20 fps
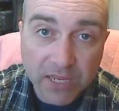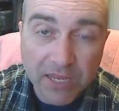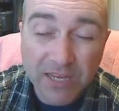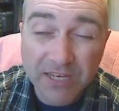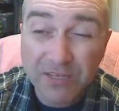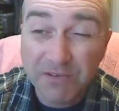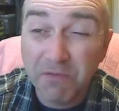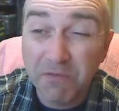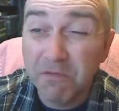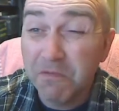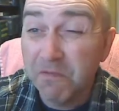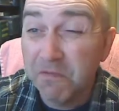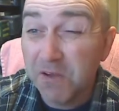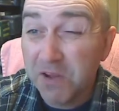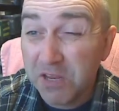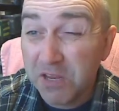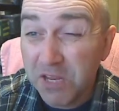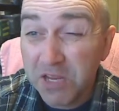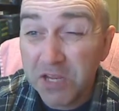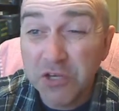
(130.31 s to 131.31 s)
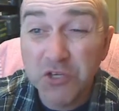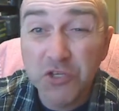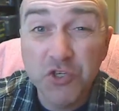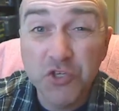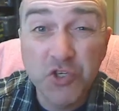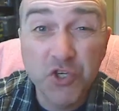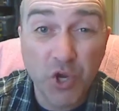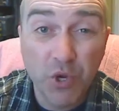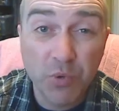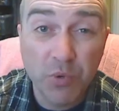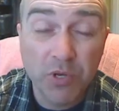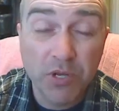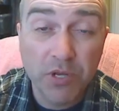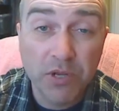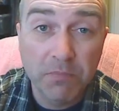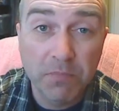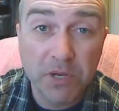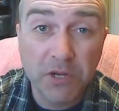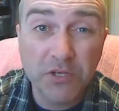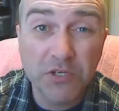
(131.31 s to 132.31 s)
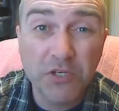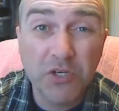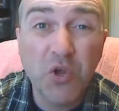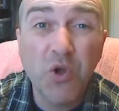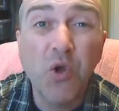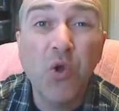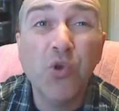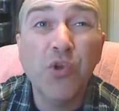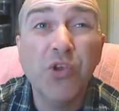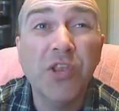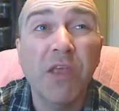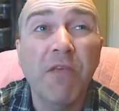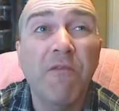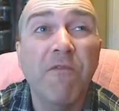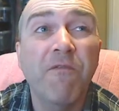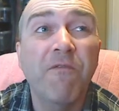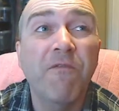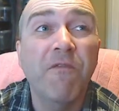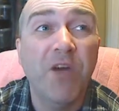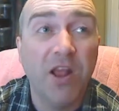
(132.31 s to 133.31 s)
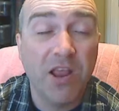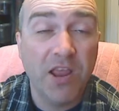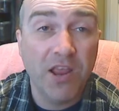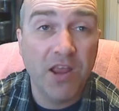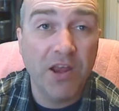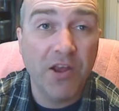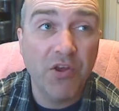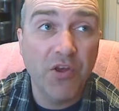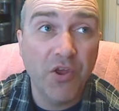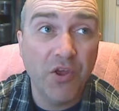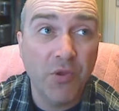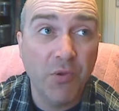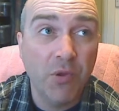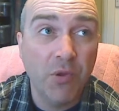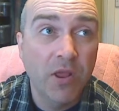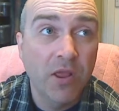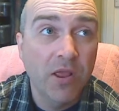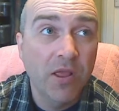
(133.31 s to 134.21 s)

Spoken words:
is a fucking joke, because of course they fucking do.